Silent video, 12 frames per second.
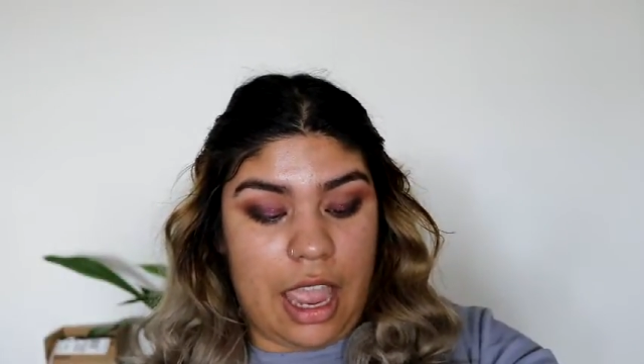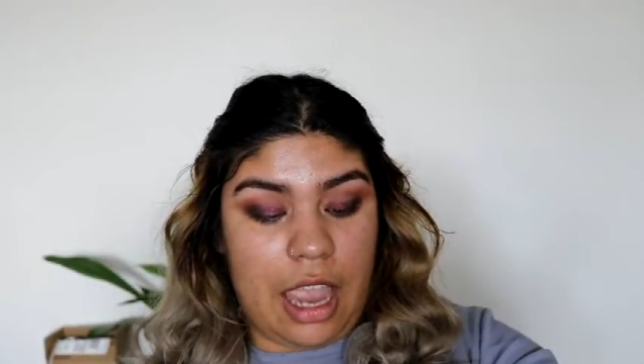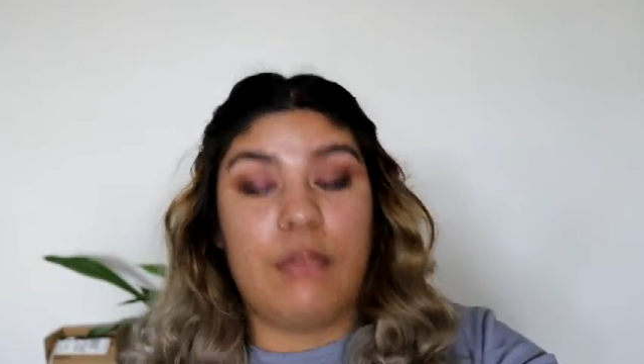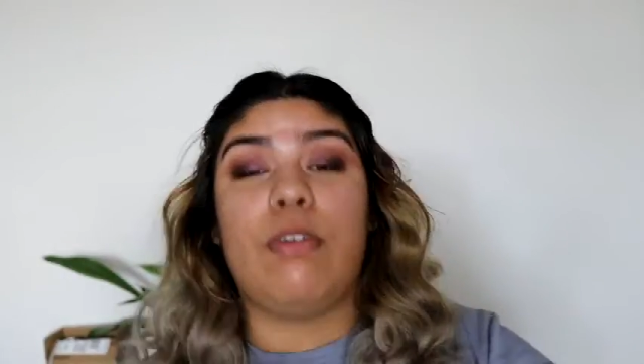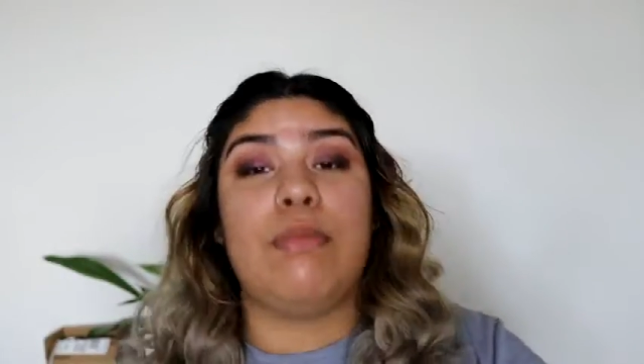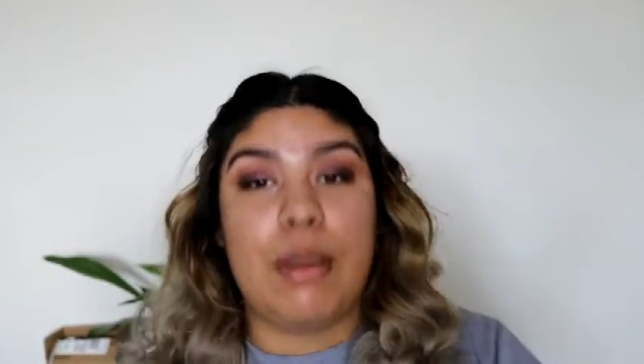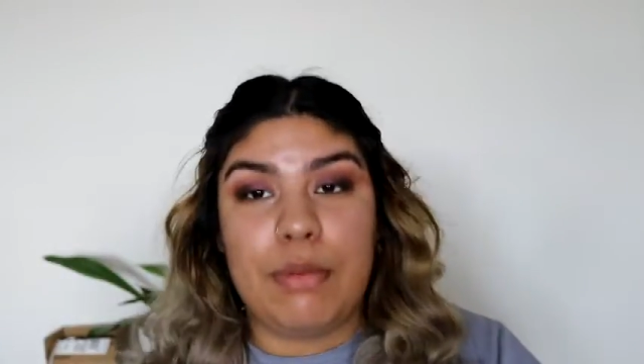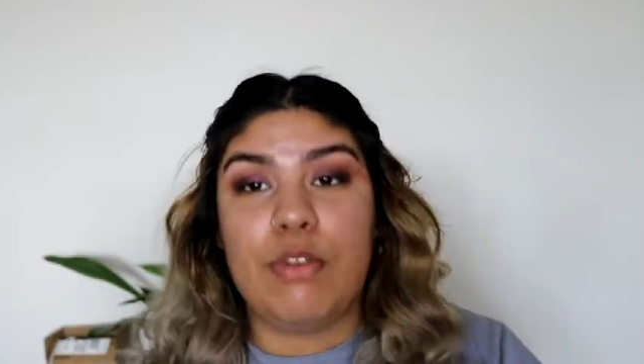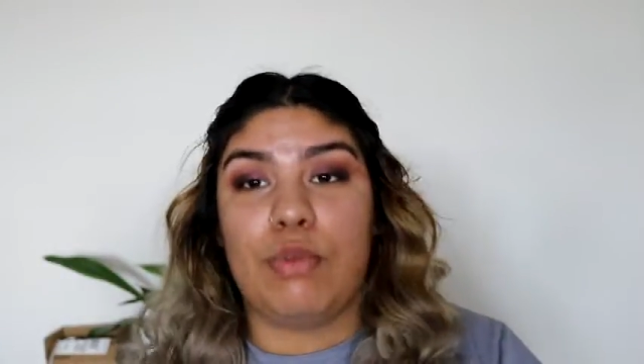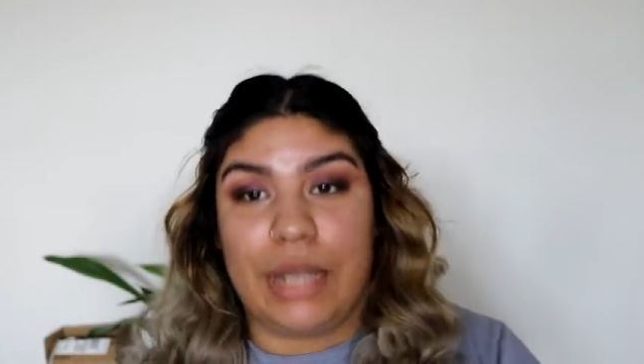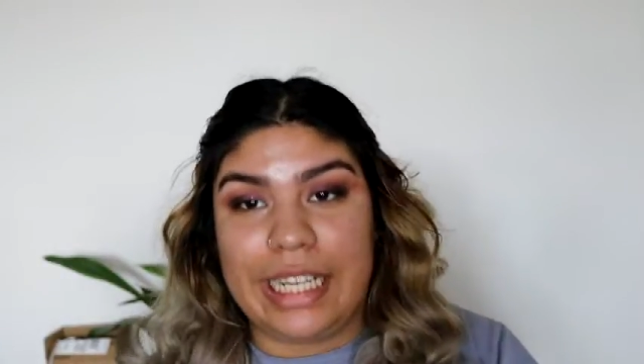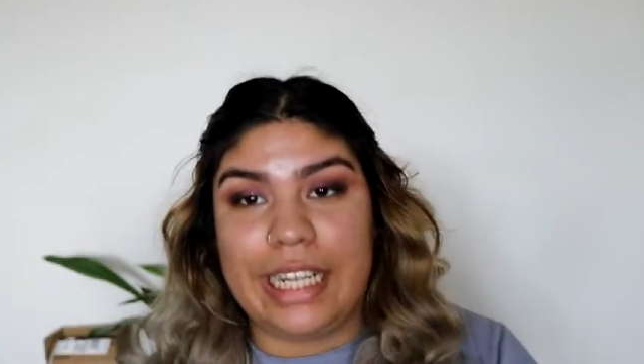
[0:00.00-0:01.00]
I
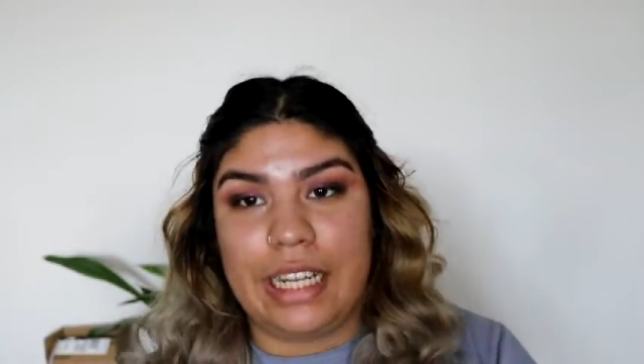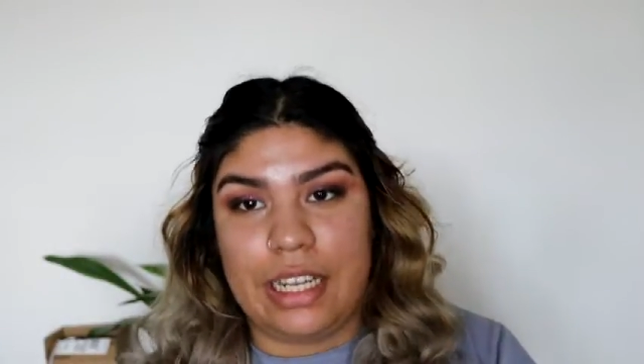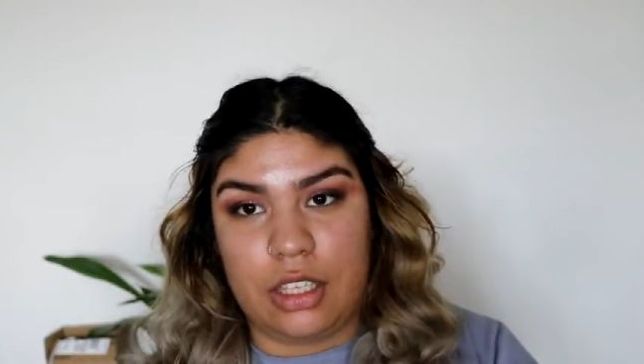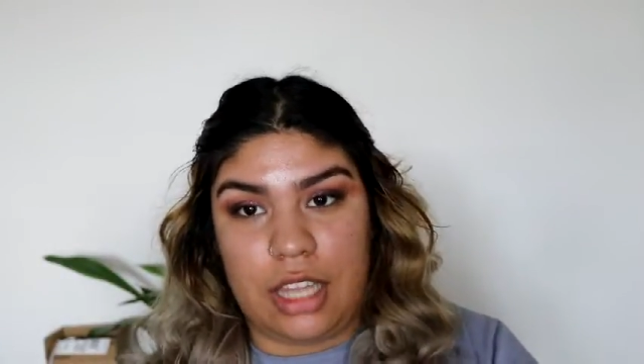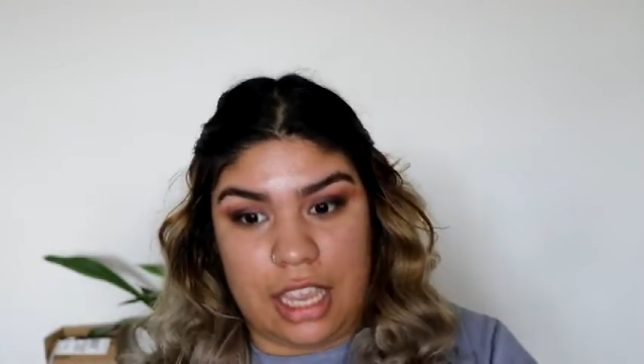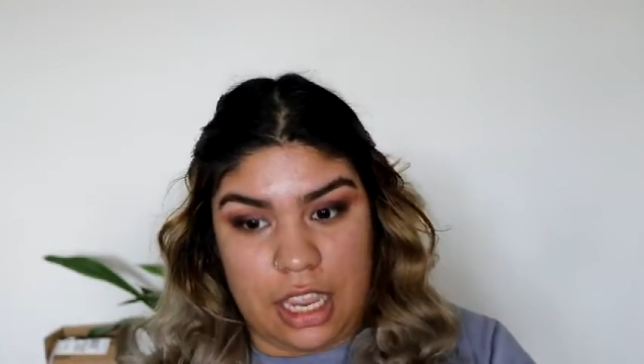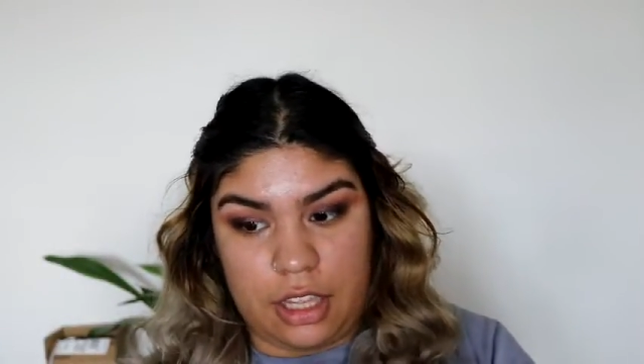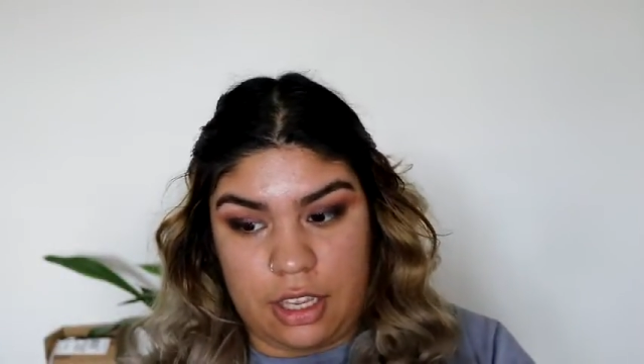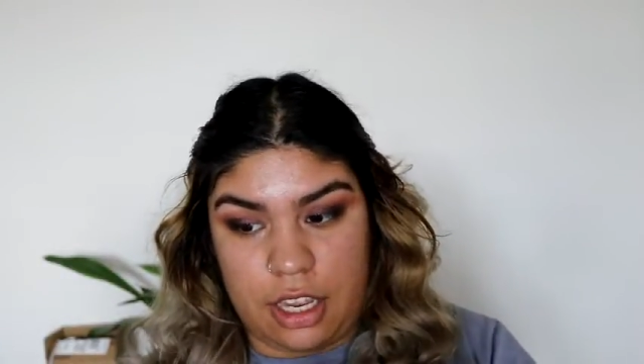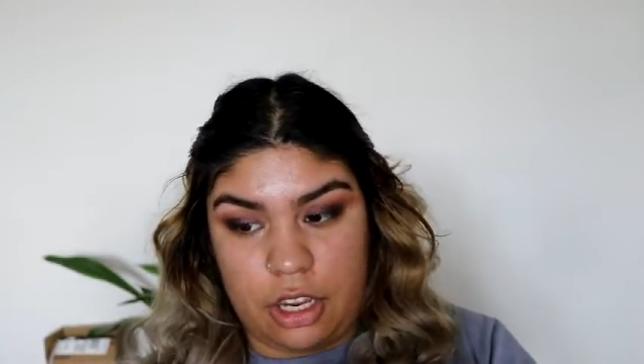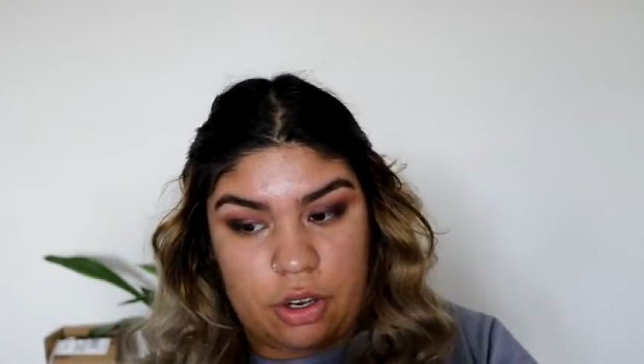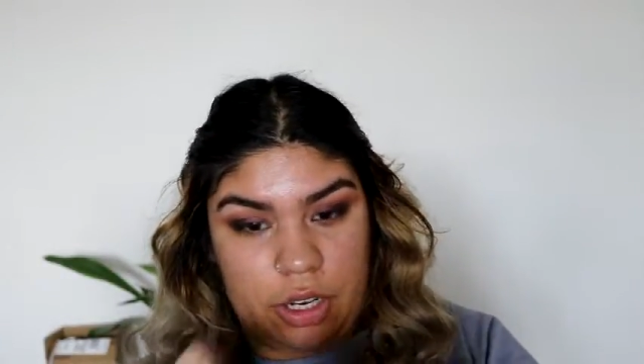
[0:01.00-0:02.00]
remember reading like
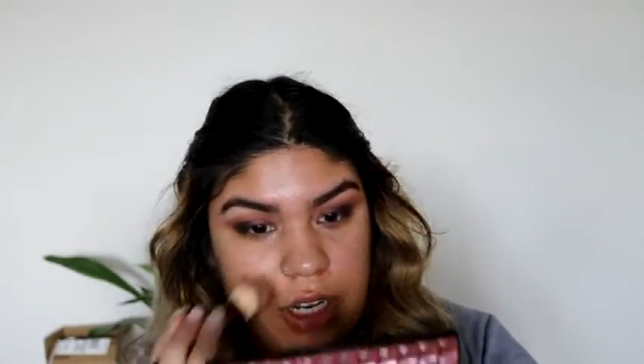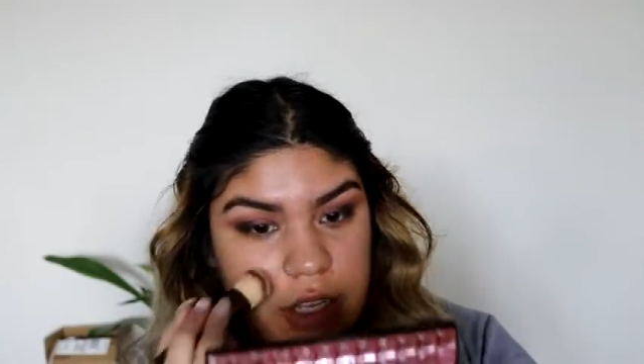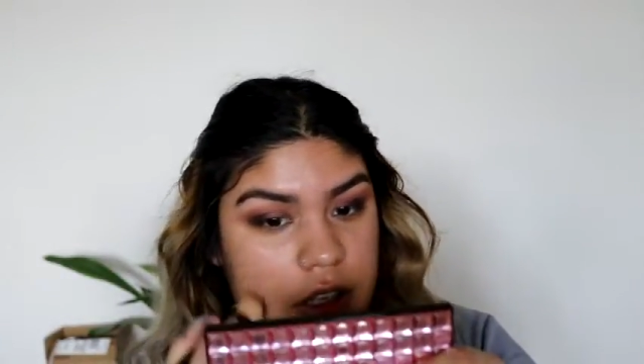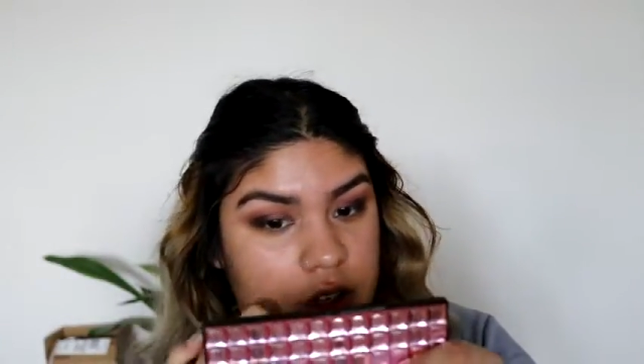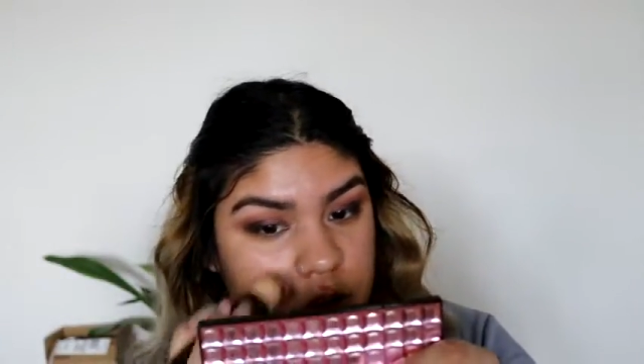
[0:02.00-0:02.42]
the ingredients,